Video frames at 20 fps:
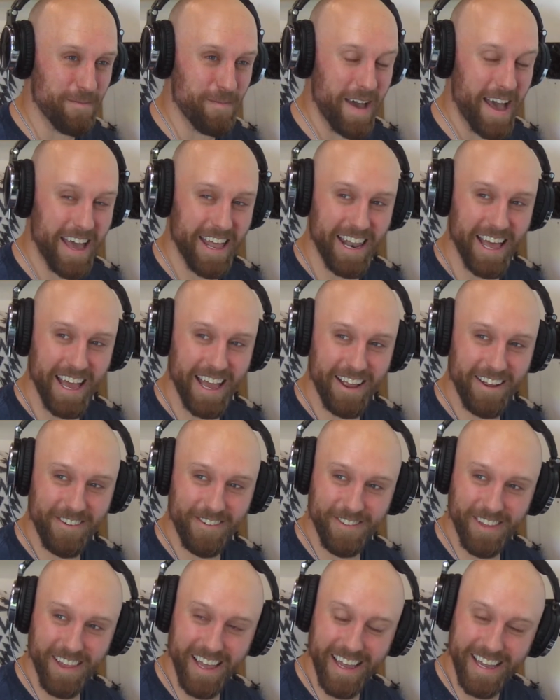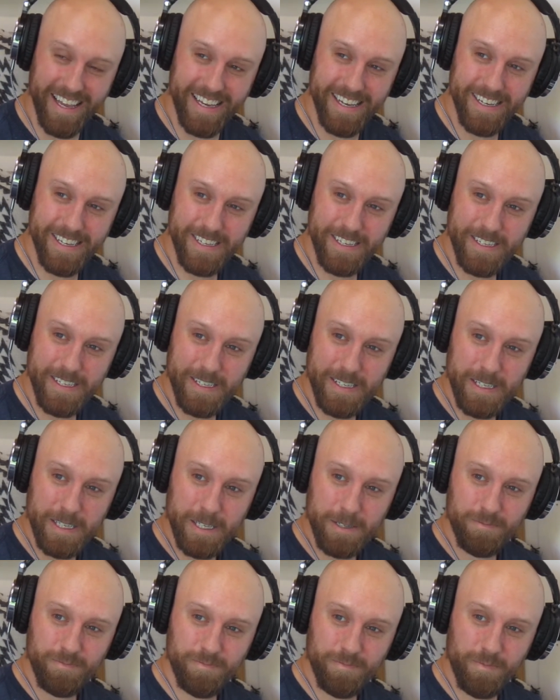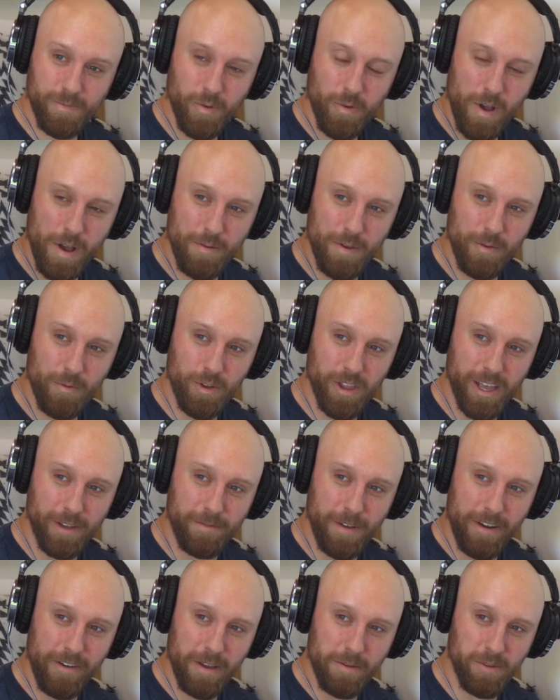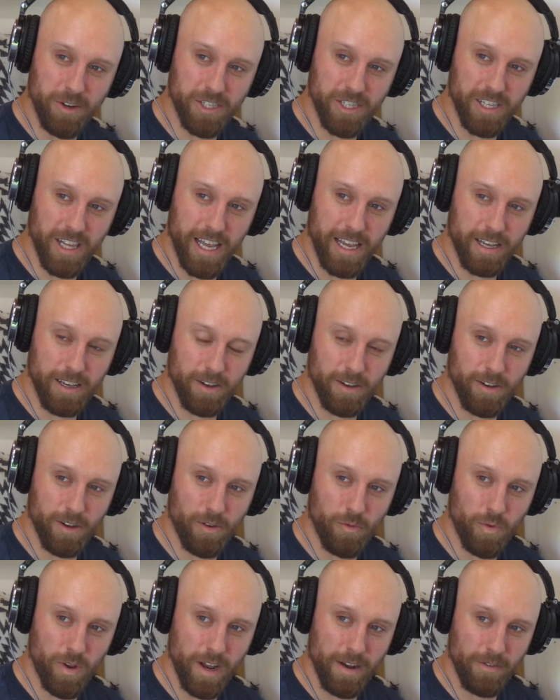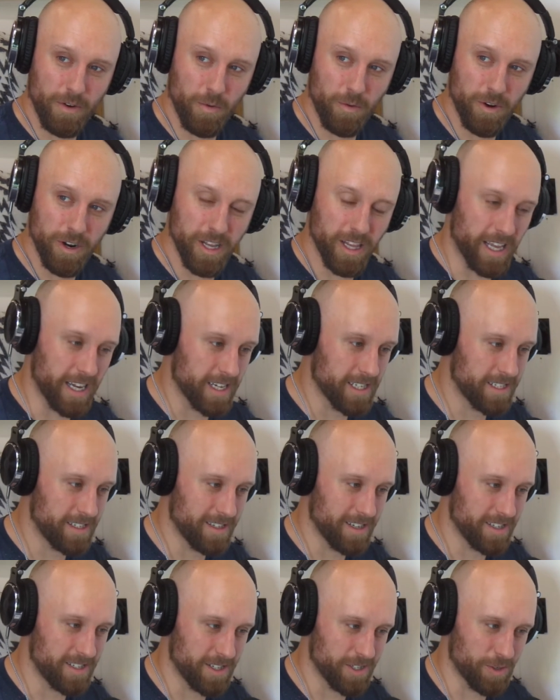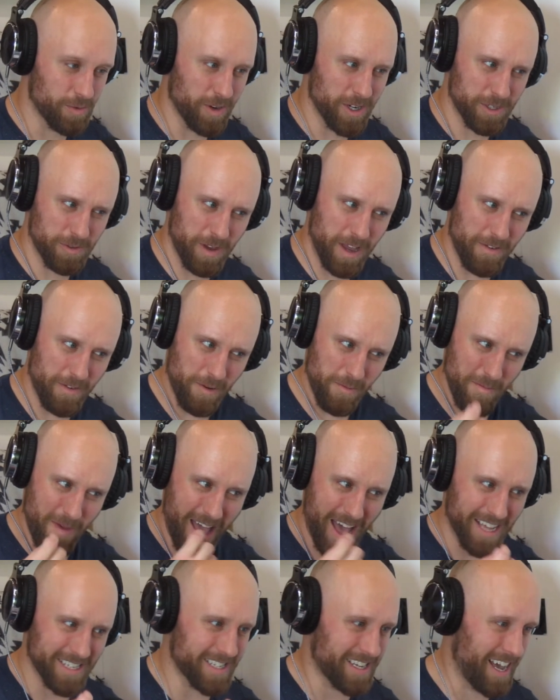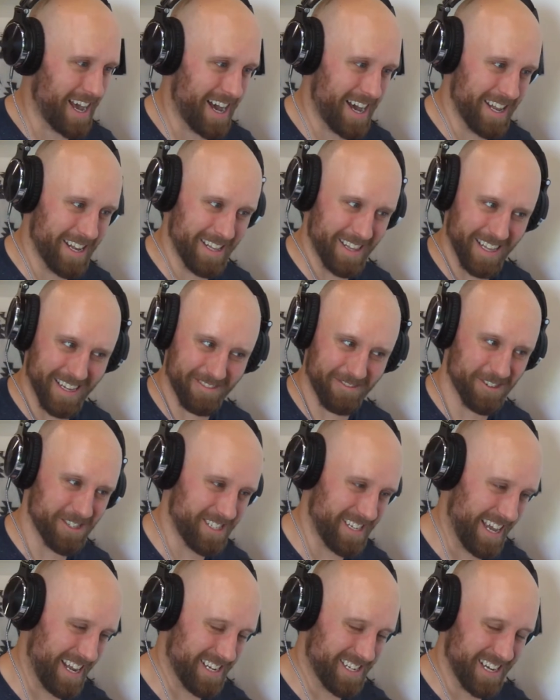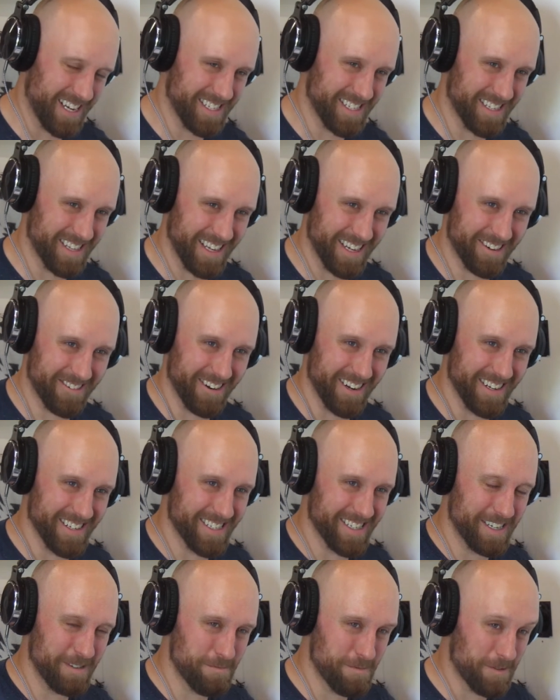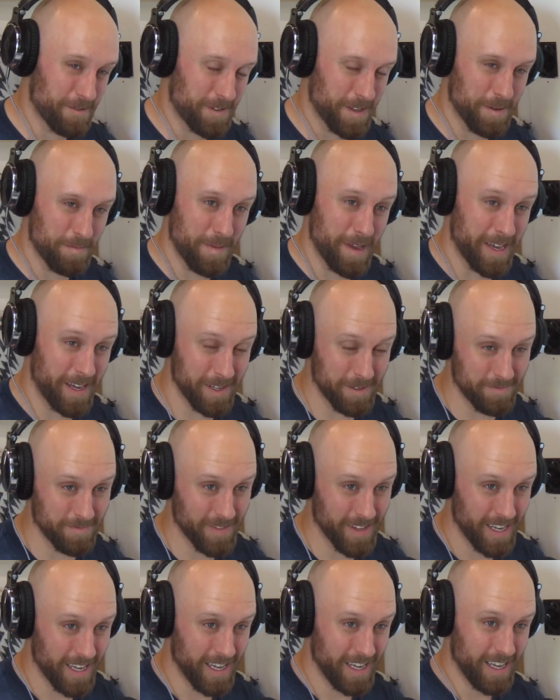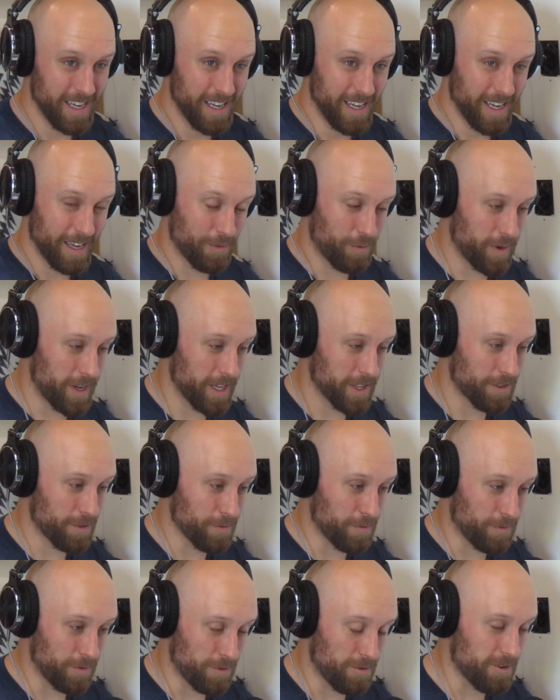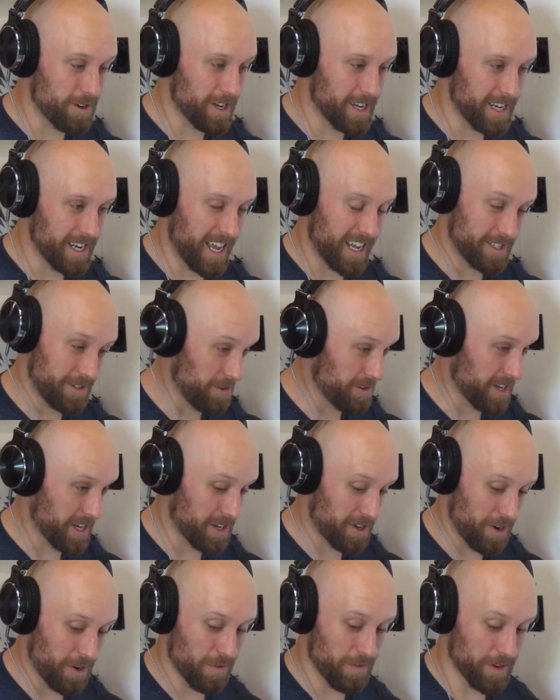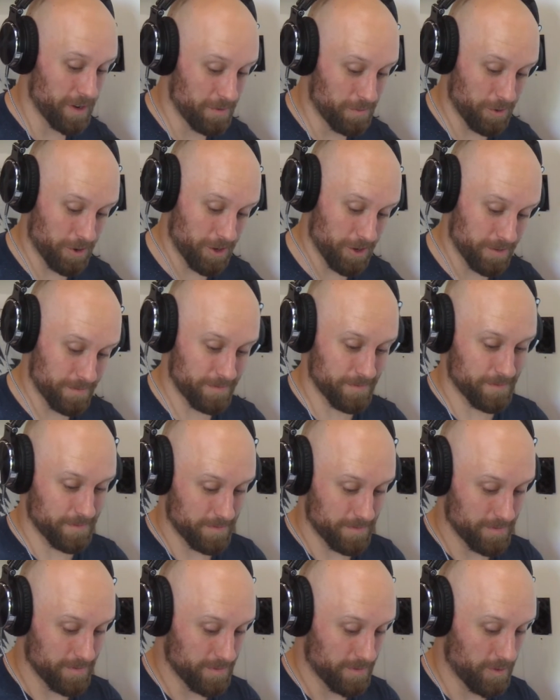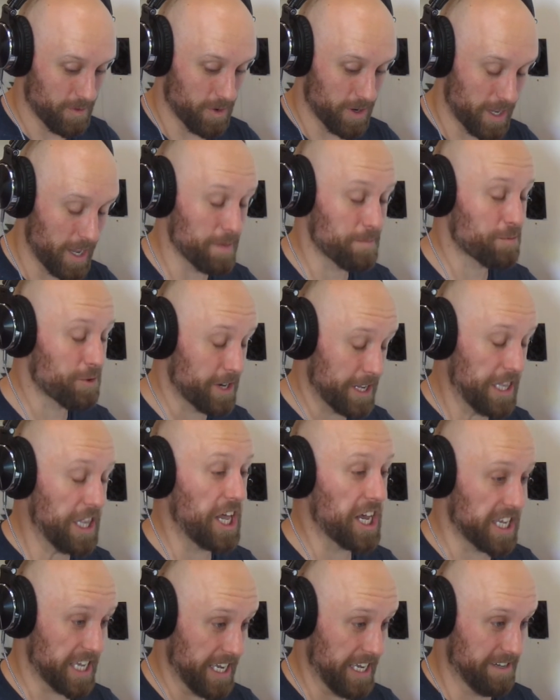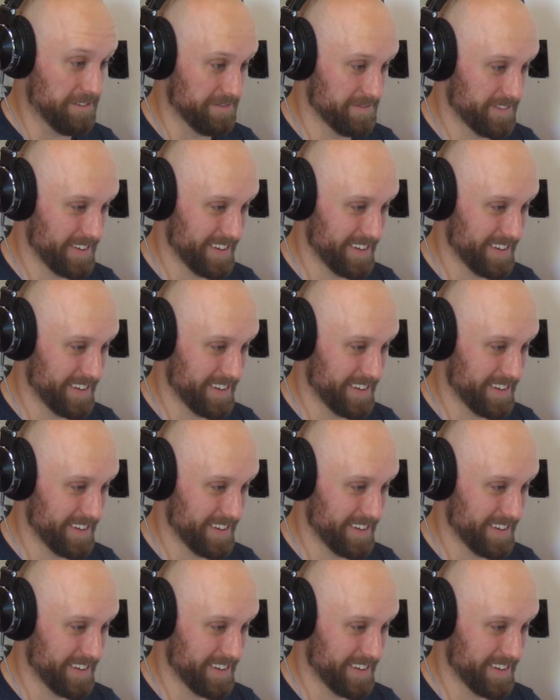Matt and I have like. Well, I mean, we're like very much like whenever we're in a situation, we have our mask on and like we're sanitizing like crazy. But we're like, man, if we get through Florida and don't get COVID, we're getting pretty lucky.